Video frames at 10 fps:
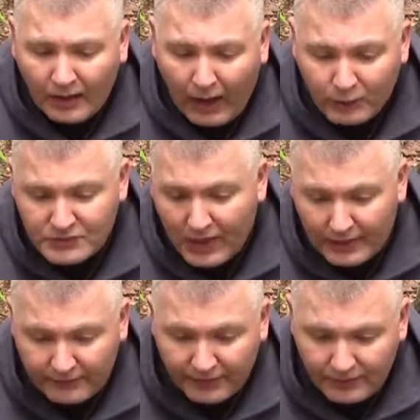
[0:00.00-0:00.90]

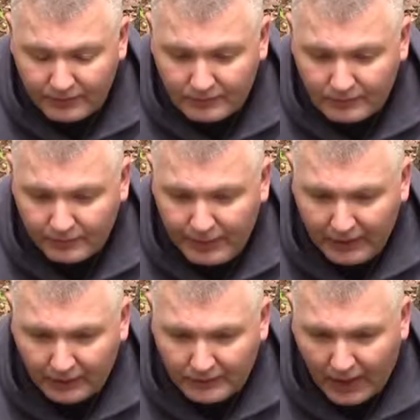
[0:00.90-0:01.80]
outside of
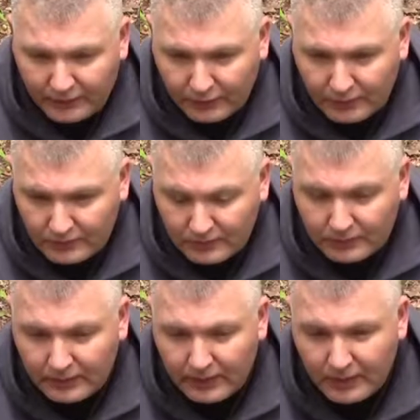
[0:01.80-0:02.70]
being a doctor
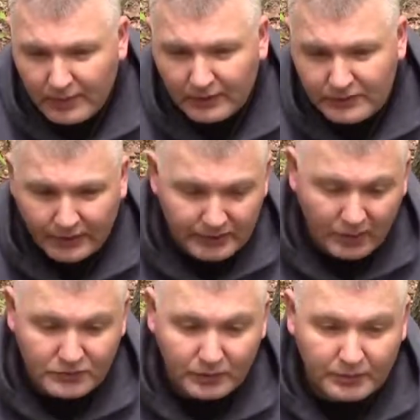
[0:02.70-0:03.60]
in the military, he's
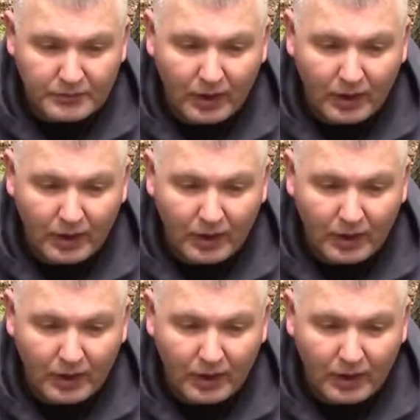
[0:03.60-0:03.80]
also